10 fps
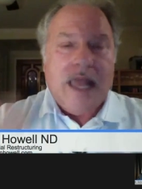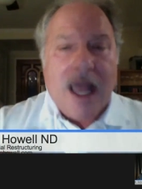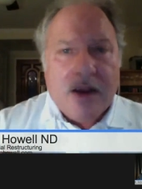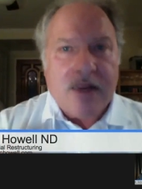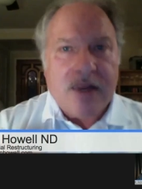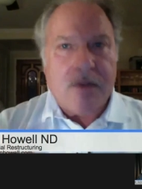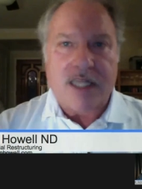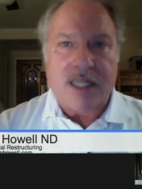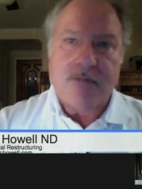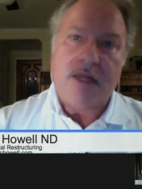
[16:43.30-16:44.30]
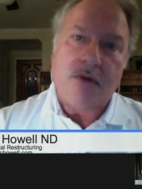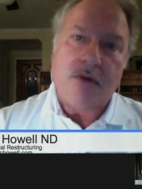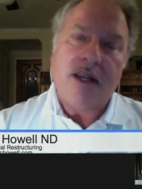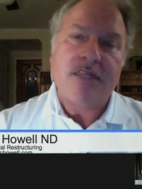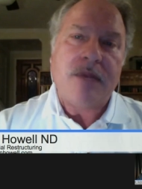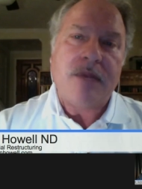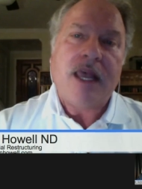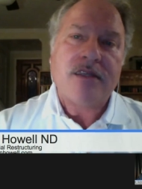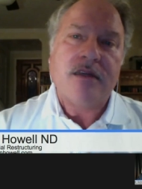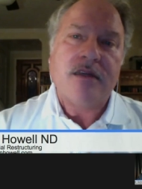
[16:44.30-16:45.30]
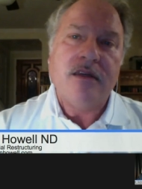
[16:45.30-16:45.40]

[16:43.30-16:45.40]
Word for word: how can it possibly work its best?